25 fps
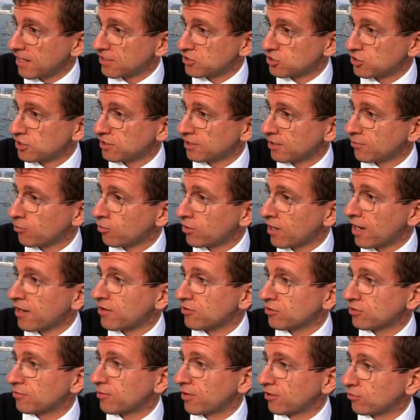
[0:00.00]
the city walls
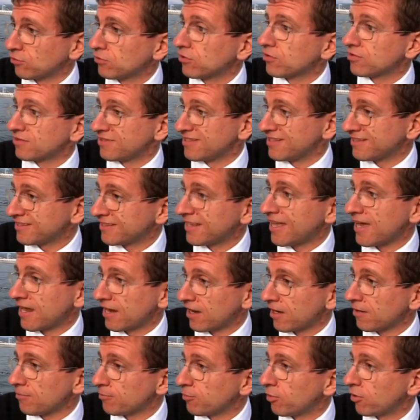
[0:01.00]
got torn
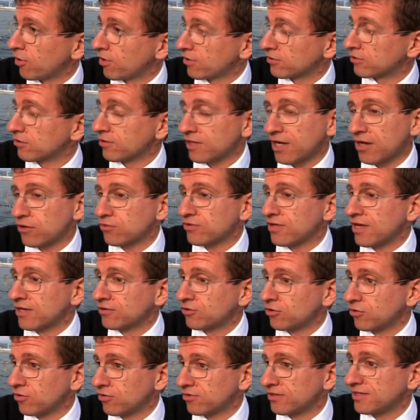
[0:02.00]
down, thereby putting an
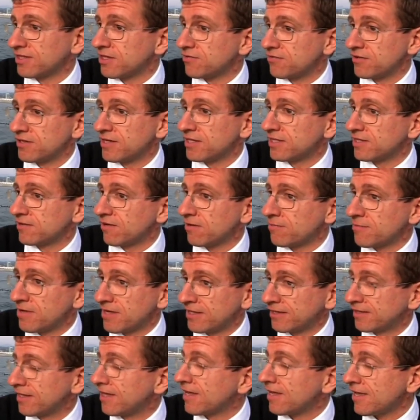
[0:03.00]
end to Savona's
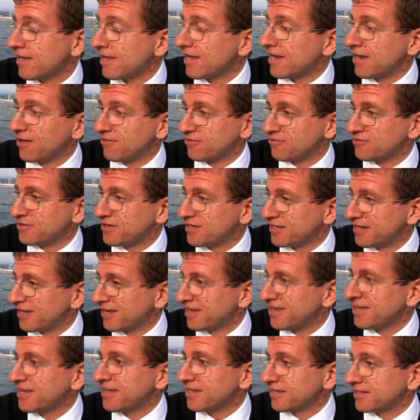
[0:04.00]
naval and trading
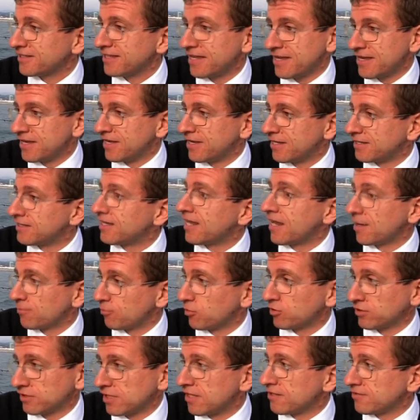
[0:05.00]
power.
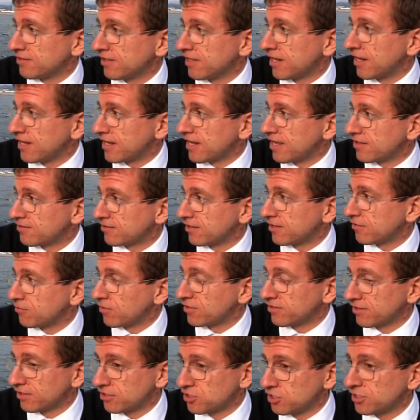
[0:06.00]
If we consider
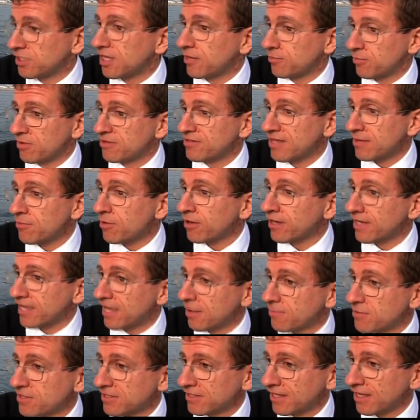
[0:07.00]
that over a period of
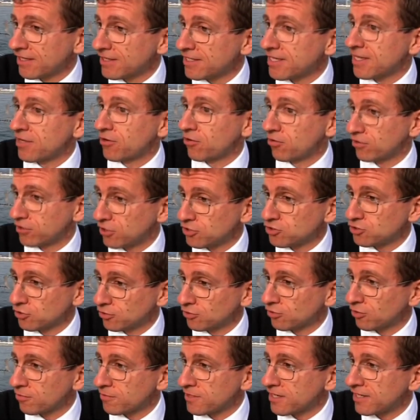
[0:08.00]
just a century,
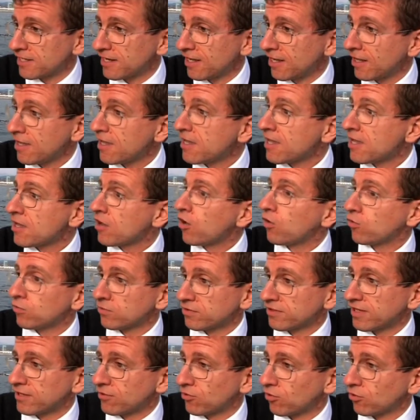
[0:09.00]
the population
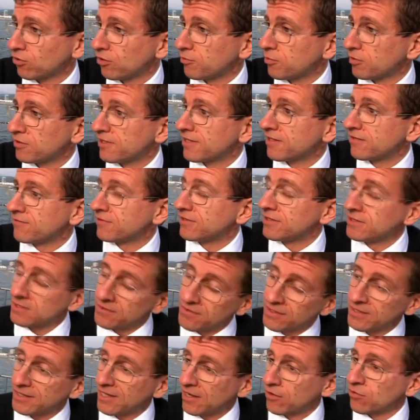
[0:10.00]
fell from
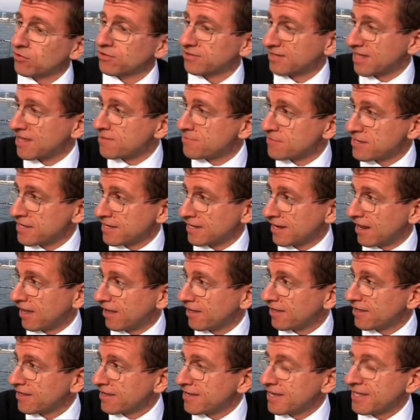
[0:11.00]
18,000 to just
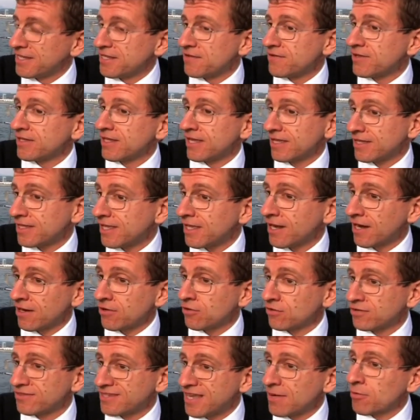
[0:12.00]
6,000, we can
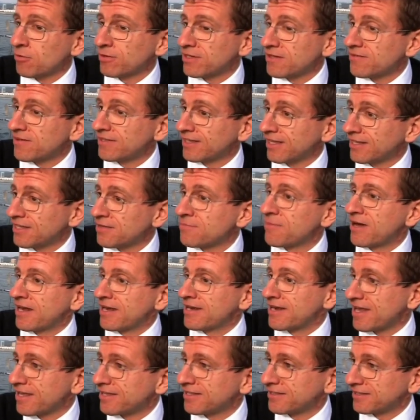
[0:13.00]
realise just how
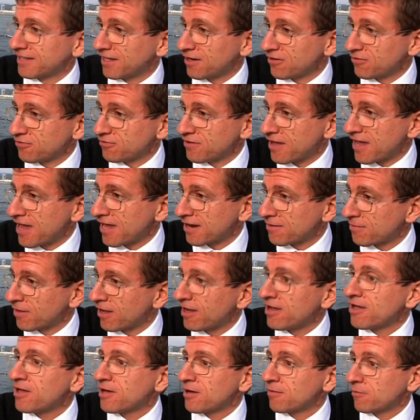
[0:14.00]
important the port
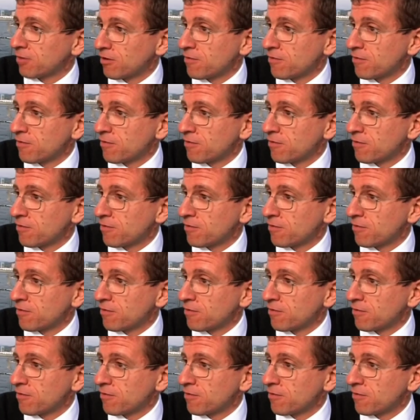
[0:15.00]
was.